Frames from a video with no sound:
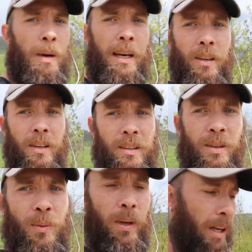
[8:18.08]
you back on
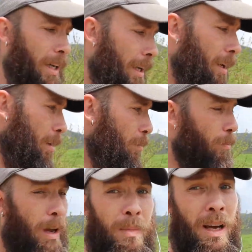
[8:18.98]
when I get
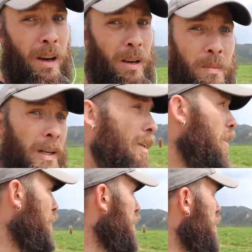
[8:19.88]
maybe home. I
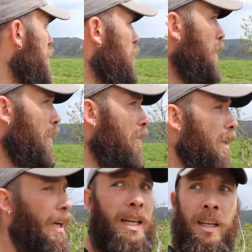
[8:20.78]
don't know if I'll turn you back
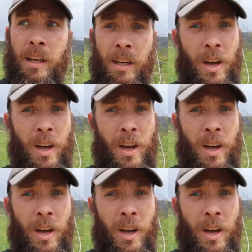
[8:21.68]
on again.